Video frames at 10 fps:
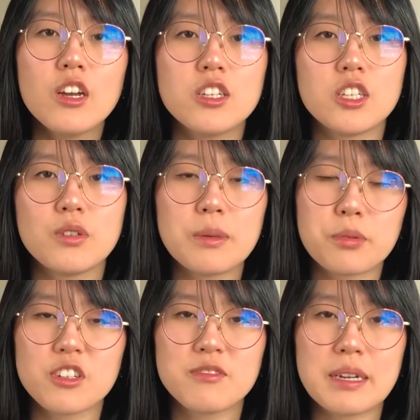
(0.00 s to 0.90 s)
to
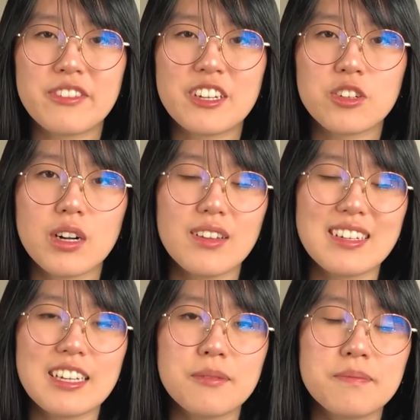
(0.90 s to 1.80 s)
improve my video
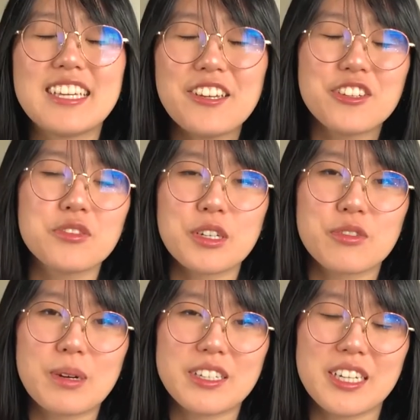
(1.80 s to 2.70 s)
quality. Thank you so much
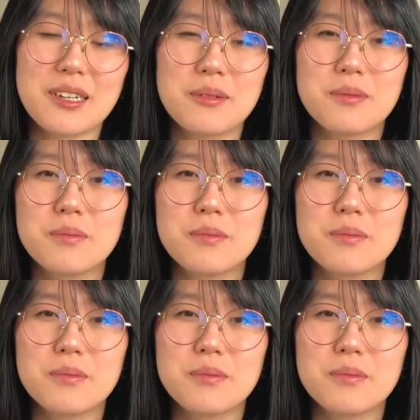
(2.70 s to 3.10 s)
for watching.